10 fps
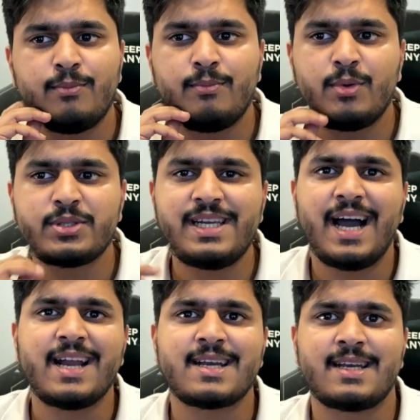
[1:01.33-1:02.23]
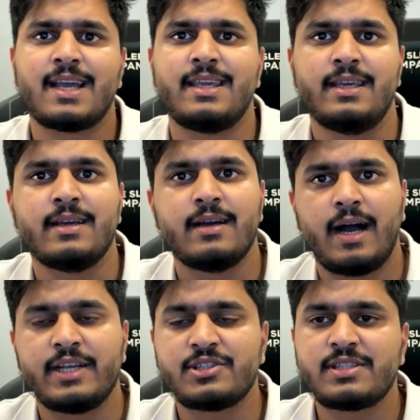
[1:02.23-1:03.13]
mostly unlucky. I
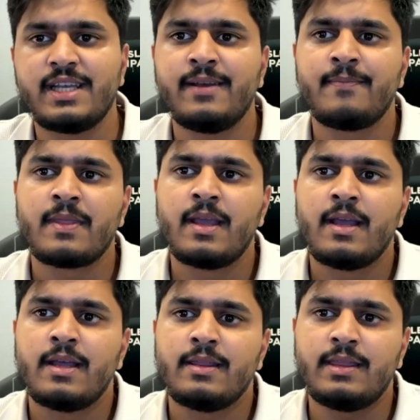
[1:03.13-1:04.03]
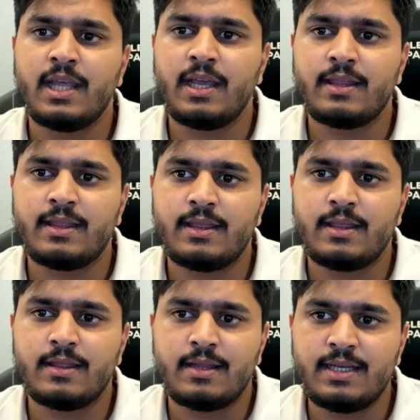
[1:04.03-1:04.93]
should say they
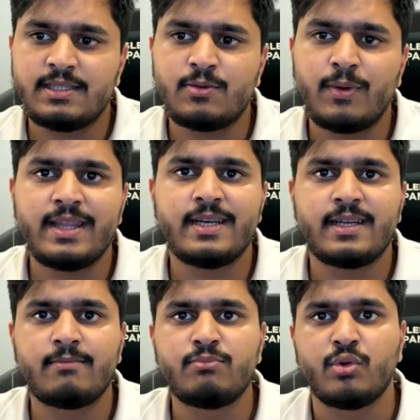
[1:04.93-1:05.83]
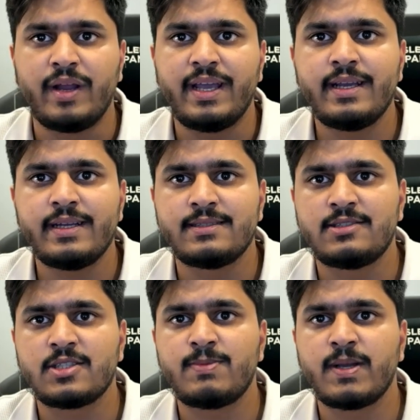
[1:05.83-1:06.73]
the reason why they're dumb today, it's
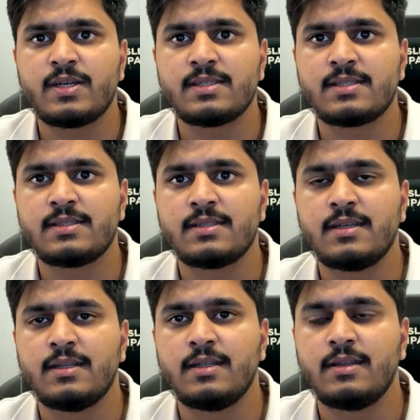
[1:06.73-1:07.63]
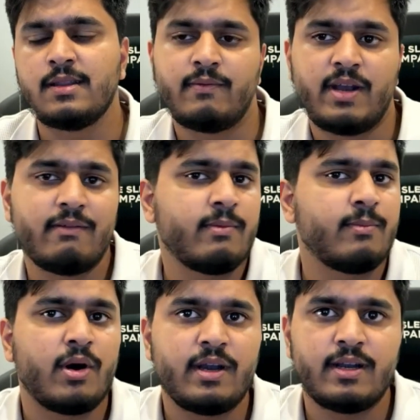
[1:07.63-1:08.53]
just because they were never
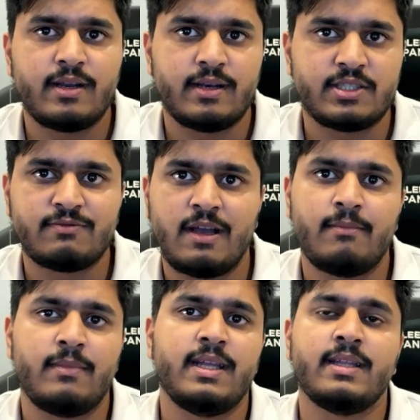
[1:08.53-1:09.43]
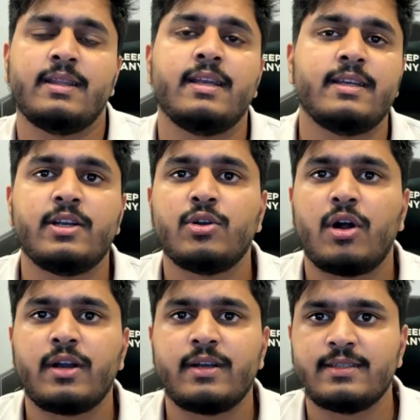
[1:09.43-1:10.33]
born in a rich family. They did not
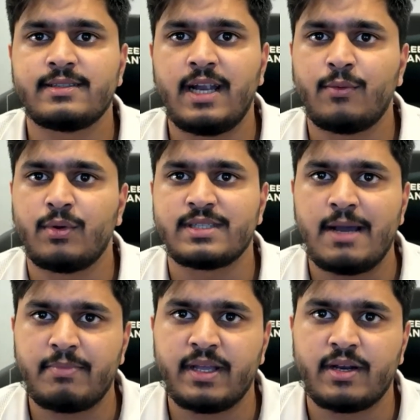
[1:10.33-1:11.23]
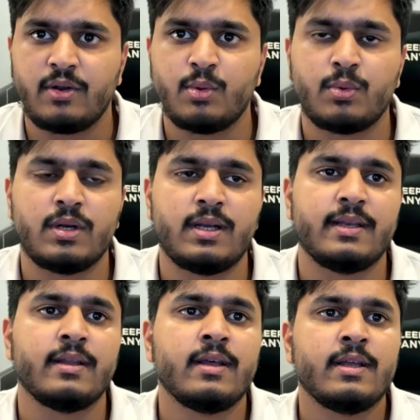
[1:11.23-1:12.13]
understand what's happening around the world.
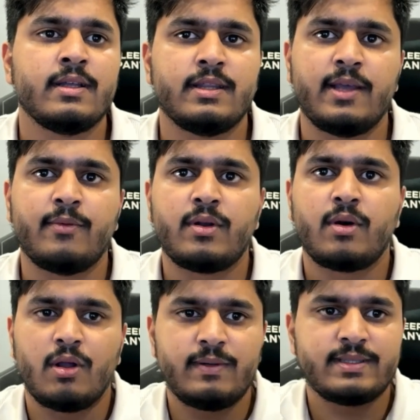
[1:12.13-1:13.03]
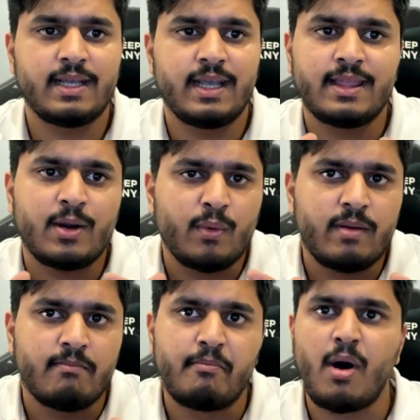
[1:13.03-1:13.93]
They were always in that
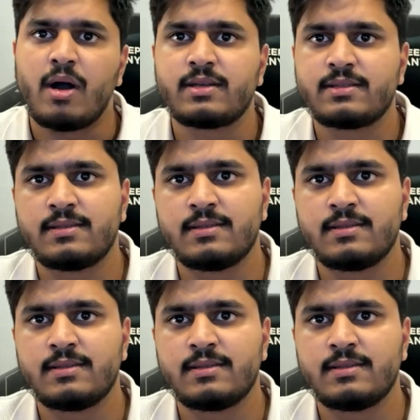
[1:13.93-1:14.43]
one box.